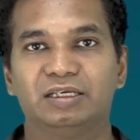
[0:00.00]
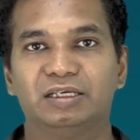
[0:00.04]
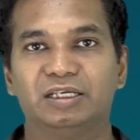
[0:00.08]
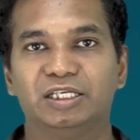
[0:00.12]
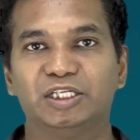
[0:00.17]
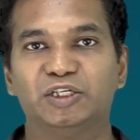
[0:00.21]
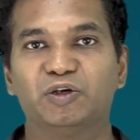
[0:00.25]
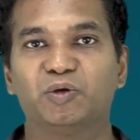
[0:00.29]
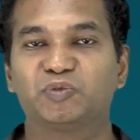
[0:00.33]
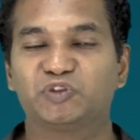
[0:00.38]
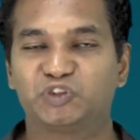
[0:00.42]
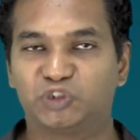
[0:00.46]

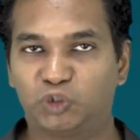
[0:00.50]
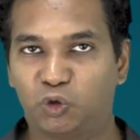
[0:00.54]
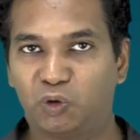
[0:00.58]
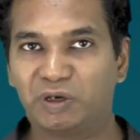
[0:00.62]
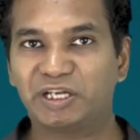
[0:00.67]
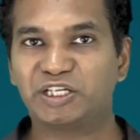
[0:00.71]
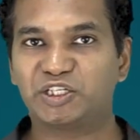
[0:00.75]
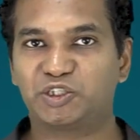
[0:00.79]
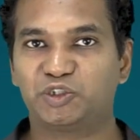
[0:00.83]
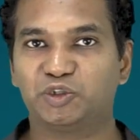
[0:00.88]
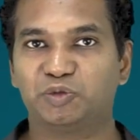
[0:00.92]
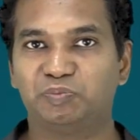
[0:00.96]
Your
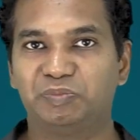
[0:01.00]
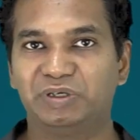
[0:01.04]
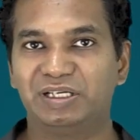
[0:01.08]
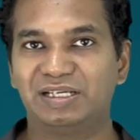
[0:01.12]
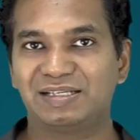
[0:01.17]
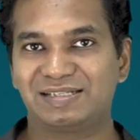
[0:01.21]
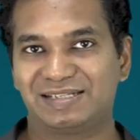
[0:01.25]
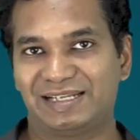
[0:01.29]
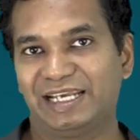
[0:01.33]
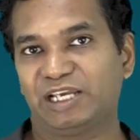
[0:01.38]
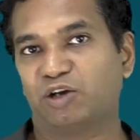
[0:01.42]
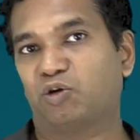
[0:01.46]
story should be
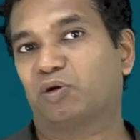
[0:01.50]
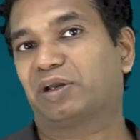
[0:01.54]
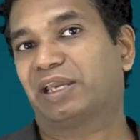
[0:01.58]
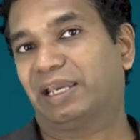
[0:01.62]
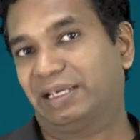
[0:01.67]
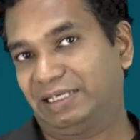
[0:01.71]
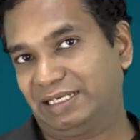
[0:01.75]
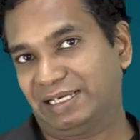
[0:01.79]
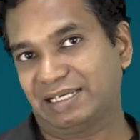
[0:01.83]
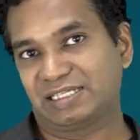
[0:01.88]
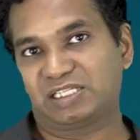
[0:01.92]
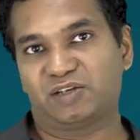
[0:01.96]
saying,
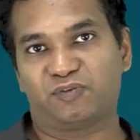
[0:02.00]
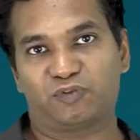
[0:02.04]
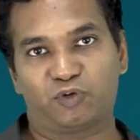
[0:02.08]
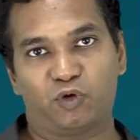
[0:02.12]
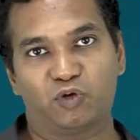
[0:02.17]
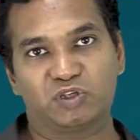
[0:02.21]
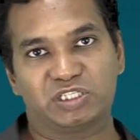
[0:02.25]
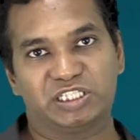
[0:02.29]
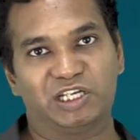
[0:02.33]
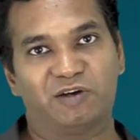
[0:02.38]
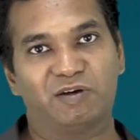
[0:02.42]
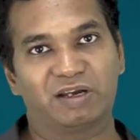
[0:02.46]
okay, yes, of
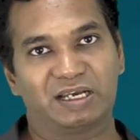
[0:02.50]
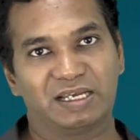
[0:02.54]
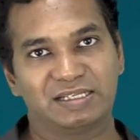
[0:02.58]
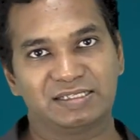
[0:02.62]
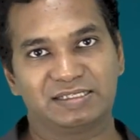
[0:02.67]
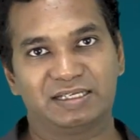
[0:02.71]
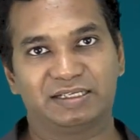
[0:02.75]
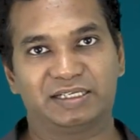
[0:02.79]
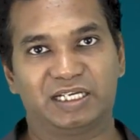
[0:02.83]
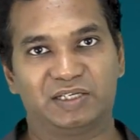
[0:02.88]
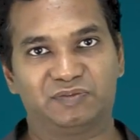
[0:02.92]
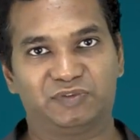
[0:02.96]
course, Java
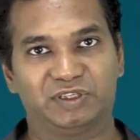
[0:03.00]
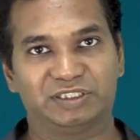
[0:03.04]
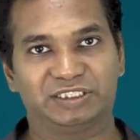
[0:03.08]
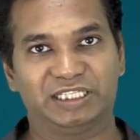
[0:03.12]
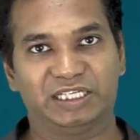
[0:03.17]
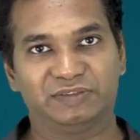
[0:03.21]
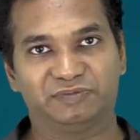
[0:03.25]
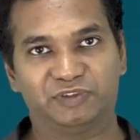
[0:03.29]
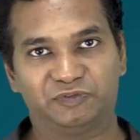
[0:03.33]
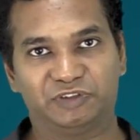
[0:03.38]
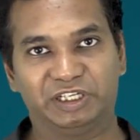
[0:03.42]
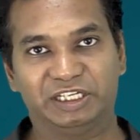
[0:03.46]
consultant for
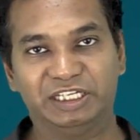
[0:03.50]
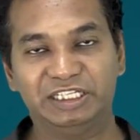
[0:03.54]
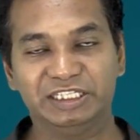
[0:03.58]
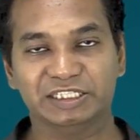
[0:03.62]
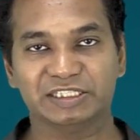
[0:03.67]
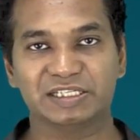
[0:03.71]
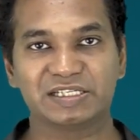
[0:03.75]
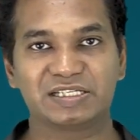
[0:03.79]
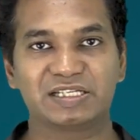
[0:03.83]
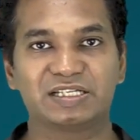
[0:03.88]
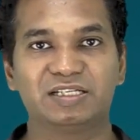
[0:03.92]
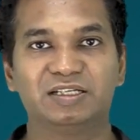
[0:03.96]
10, 15
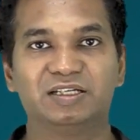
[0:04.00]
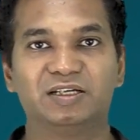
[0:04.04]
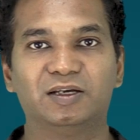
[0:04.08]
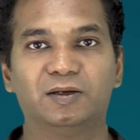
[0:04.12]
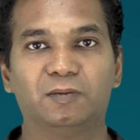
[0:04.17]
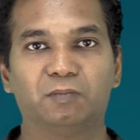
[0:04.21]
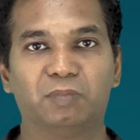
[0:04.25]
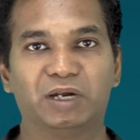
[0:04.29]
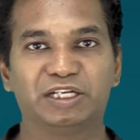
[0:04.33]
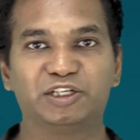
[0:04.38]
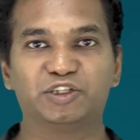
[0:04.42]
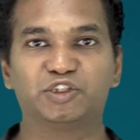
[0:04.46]
years,
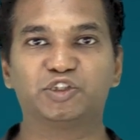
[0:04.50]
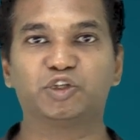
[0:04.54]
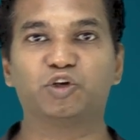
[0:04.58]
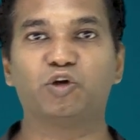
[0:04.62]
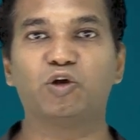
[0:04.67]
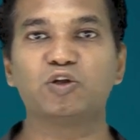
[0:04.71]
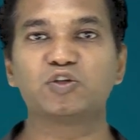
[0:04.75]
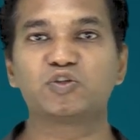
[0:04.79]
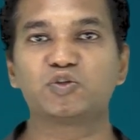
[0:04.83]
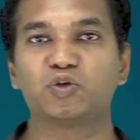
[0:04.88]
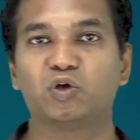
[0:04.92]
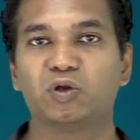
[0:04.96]
but it should
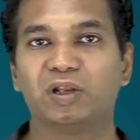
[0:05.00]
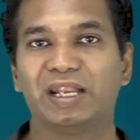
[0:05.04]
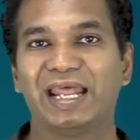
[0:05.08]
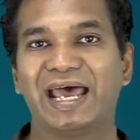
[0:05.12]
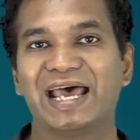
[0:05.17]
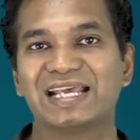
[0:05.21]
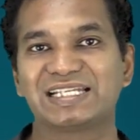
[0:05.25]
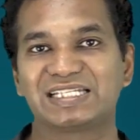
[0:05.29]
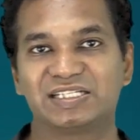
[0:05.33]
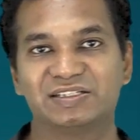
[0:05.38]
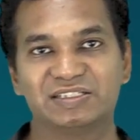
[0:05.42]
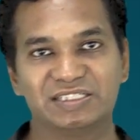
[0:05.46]
also
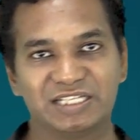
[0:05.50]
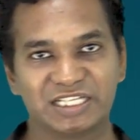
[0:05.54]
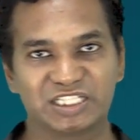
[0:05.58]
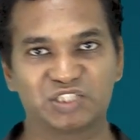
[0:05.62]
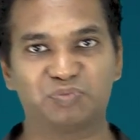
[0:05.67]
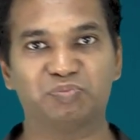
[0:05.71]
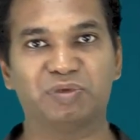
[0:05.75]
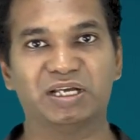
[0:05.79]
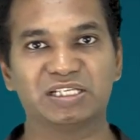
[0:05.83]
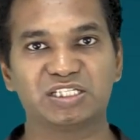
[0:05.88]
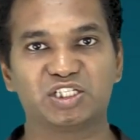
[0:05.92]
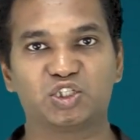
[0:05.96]
last six
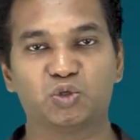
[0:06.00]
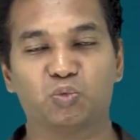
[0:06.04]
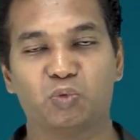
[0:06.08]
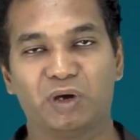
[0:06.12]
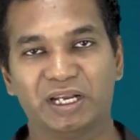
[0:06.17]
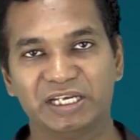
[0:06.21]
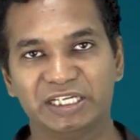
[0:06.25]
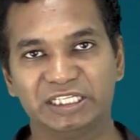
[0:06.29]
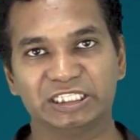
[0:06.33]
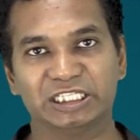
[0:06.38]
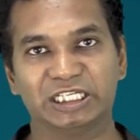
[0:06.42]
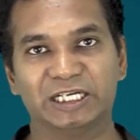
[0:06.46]
months to
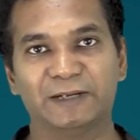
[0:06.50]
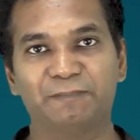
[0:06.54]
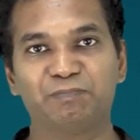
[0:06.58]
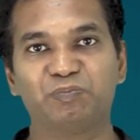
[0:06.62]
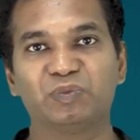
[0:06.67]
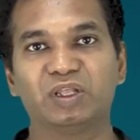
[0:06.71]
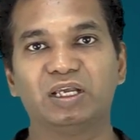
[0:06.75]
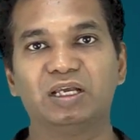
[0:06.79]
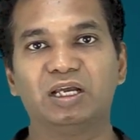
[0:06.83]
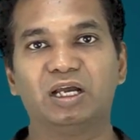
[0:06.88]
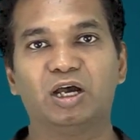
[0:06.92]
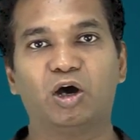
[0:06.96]
one year
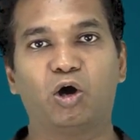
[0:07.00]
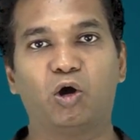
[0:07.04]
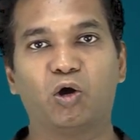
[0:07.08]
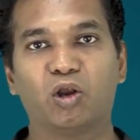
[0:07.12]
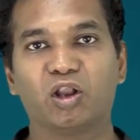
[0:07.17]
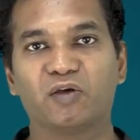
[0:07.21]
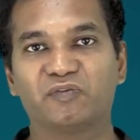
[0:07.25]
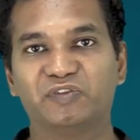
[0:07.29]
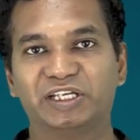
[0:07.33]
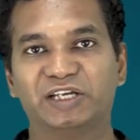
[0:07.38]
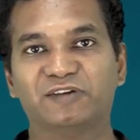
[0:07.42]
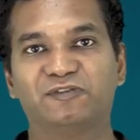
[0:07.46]

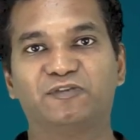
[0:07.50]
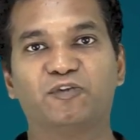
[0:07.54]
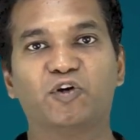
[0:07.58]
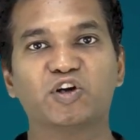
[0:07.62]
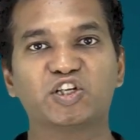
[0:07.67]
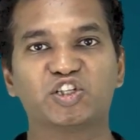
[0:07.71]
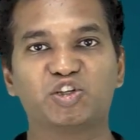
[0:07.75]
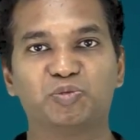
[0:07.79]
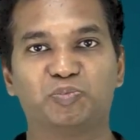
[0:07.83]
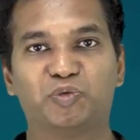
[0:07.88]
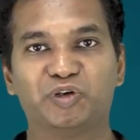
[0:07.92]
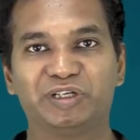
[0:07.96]
all of the
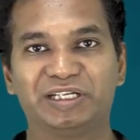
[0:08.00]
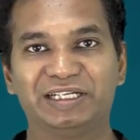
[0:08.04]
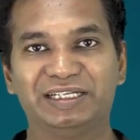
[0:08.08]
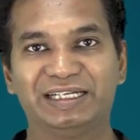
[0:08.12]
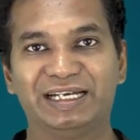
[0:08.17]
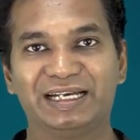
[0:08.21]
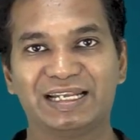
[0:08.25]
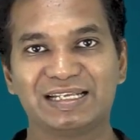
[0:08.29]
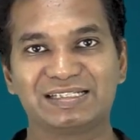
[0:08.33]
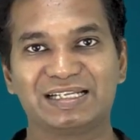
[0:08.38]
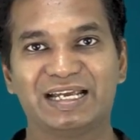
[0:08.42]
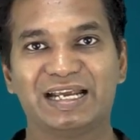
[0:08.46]
efforts you put in
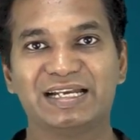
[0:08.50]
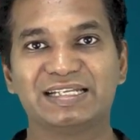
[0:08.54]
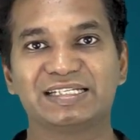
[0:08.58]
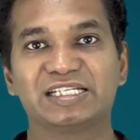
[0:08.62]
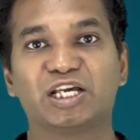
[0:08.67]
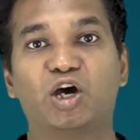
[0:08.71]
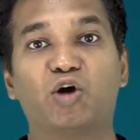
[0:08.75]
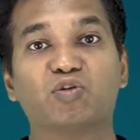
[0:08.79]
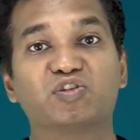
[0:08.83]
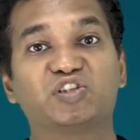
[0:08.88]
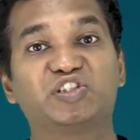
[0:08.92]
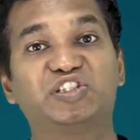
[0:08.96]
data science,
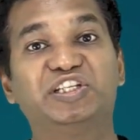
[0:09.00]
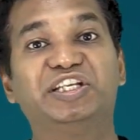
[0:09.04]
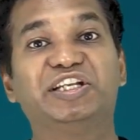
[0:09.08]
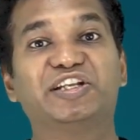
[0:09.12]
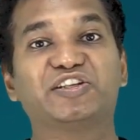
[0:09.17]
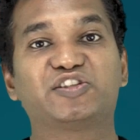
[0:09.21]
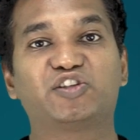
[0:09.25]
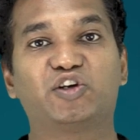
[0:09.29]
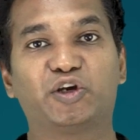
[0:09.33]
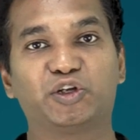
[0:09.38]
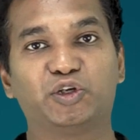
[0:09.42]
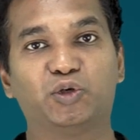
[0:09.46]
how
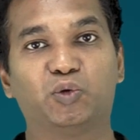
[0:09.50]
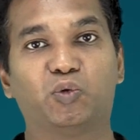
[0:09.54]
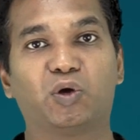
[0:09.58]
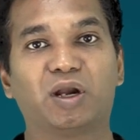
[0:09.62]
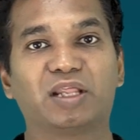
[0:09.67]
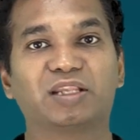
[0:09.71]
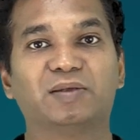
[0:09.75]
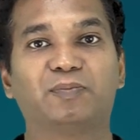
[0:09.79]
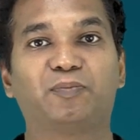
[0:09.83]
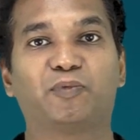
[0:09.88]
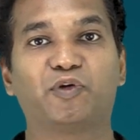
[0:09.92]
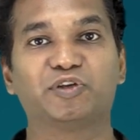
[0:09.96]
serious are you, what
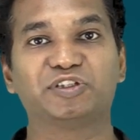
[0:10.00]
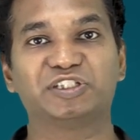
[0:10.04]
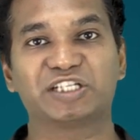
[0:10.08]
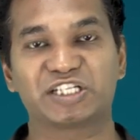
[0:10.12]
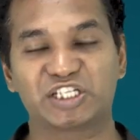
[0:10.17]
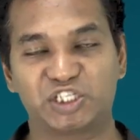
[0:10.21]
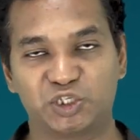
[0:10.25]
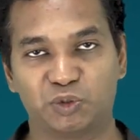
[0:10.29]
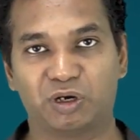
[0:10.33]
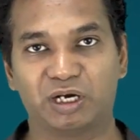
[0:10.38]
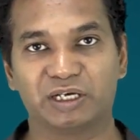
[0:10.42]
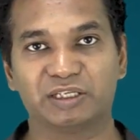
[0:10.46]
are the
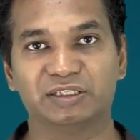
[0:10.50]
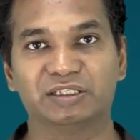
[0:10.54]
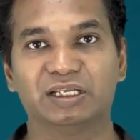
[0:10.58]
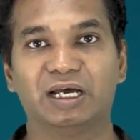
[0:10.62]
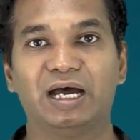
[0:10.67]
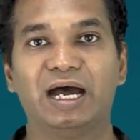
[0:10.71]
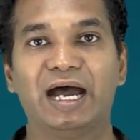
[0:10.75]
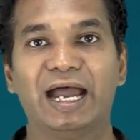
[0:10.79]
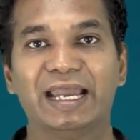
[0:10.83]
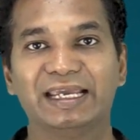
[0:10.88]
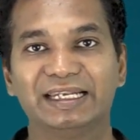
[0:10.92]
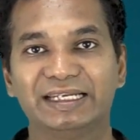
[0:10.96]
projects you are. The
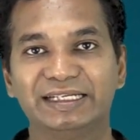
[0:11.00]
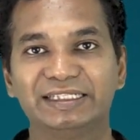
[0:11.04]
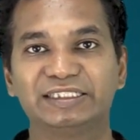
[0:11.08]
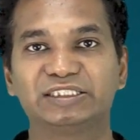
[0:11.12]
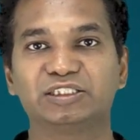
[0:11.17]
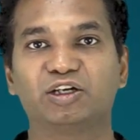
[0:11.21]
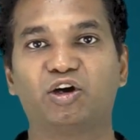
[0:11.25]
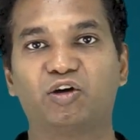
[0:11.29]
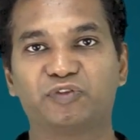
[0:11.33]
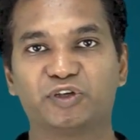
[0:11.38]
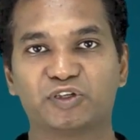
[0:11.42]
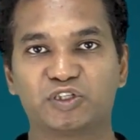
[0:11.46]
highlight
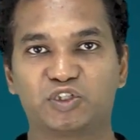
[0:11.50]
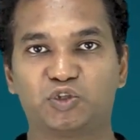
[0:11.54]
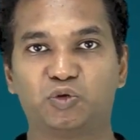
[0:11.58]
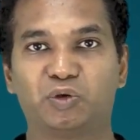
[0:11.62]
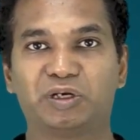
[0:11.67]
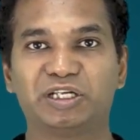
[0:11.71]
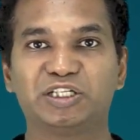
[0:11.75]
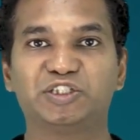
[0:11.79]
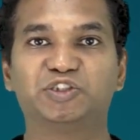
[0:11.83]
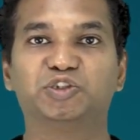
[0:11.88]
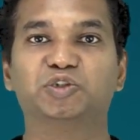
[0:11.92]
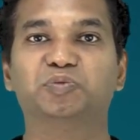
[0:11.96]
of your
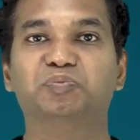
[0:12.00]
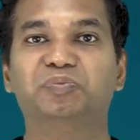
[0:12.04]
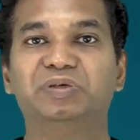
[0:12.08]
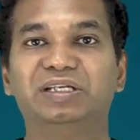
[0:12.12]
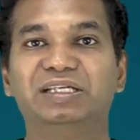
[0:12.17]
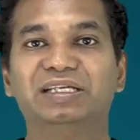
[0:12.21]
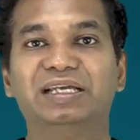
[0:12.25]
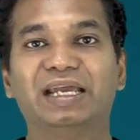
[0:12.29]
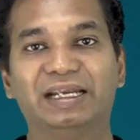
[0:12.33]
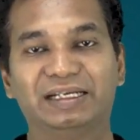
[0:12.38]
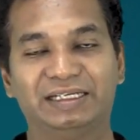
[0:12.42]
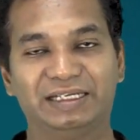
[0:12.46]
story should
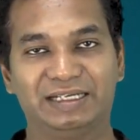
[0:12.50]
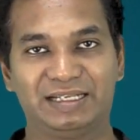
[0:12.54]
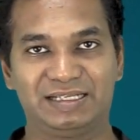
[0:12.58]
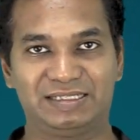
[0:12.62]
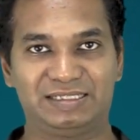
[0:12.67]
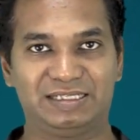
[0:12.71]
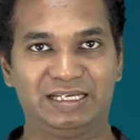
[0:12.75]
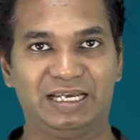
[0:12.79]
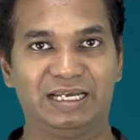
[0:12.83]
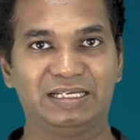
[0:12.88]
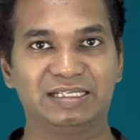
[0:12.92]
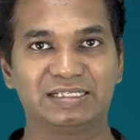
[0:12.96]
be a data
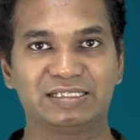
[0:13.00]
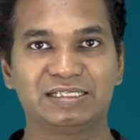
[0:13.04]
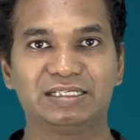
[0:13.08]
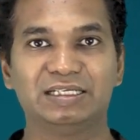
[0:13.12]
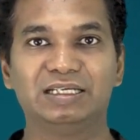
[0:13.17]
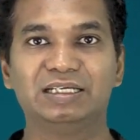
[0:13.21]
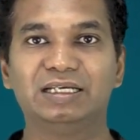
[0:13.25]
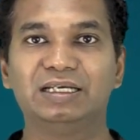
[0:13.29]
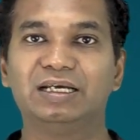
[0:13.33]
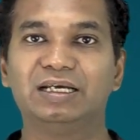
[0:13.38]
science.